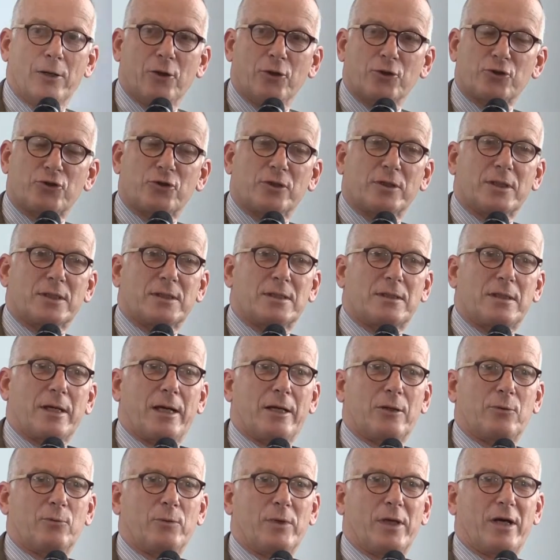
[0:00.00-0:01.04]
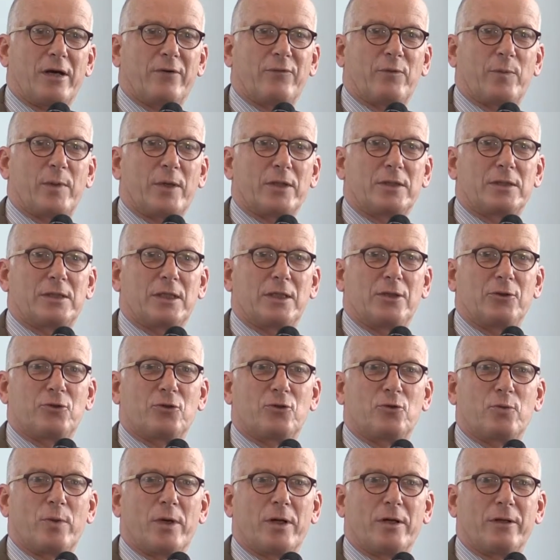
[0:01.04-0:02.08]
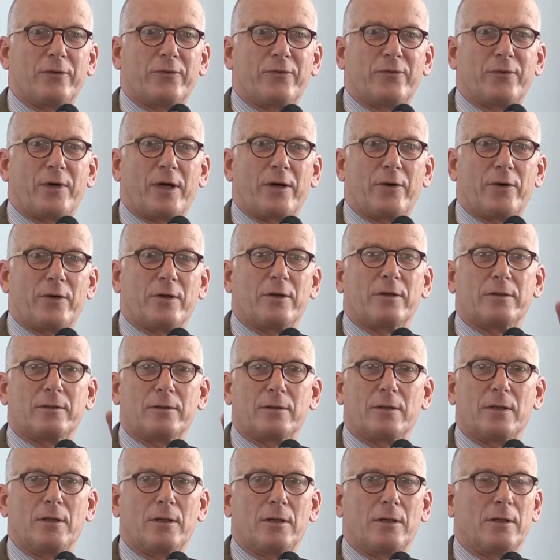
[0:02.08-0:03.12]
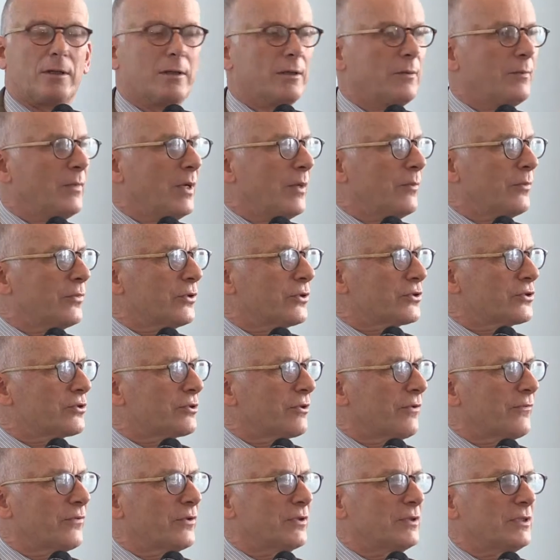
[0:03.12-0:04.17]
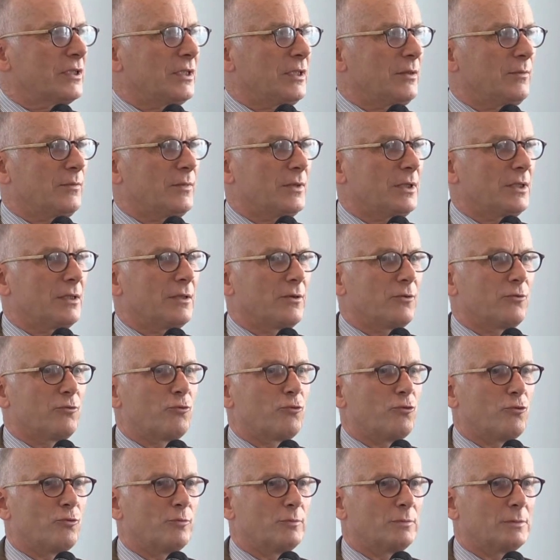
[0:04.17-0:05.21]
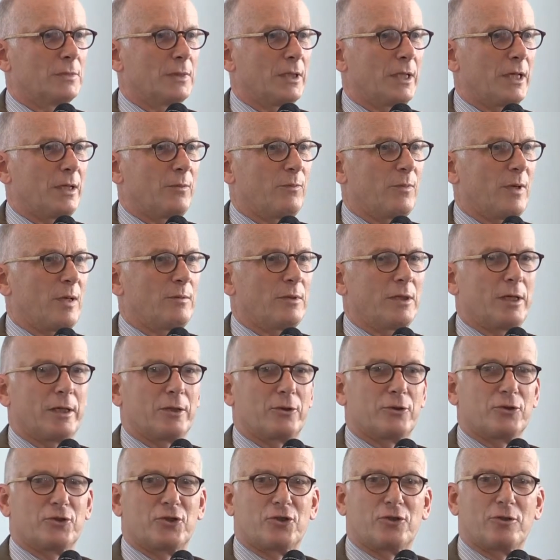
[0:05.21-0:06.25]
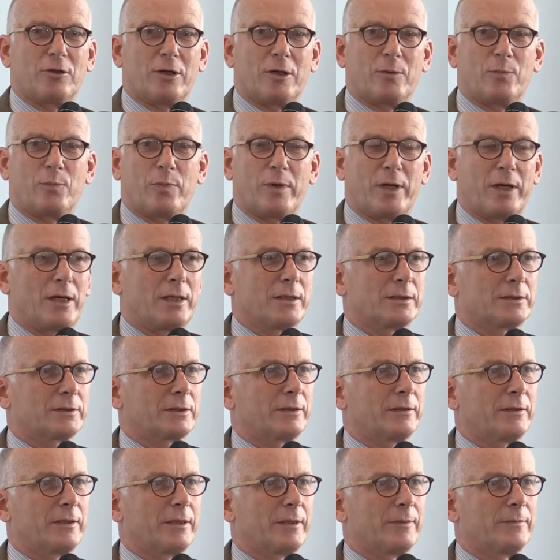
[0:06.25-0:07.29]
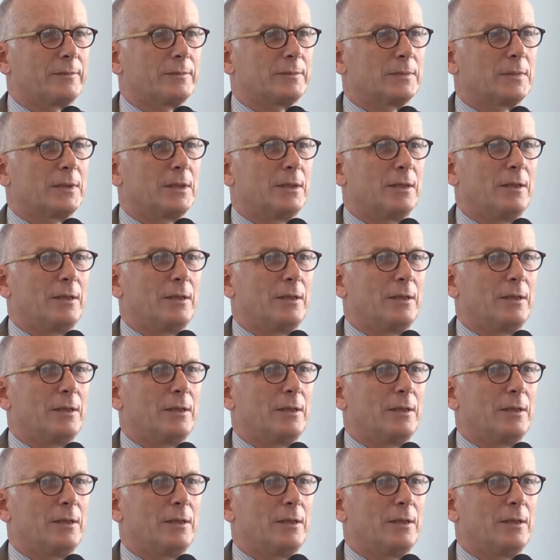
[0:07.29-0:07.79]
also understand we have about 10 to 12 other members of the team here in the room, and maybe I could start by asking them,